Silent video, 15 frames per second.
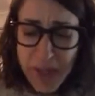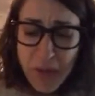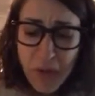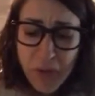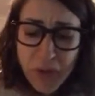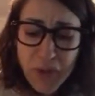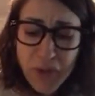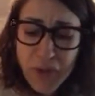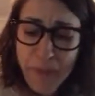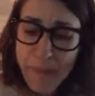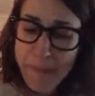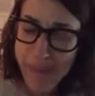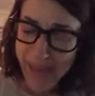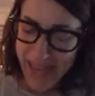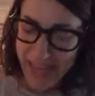those are the
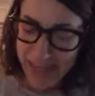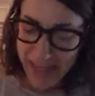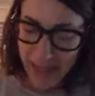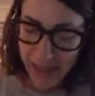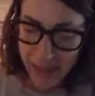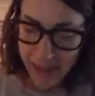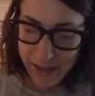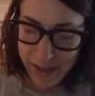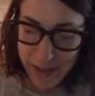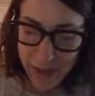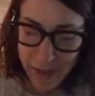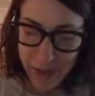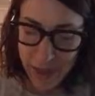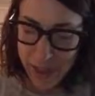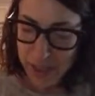basic
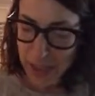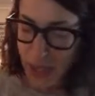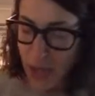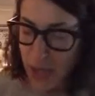assumptions.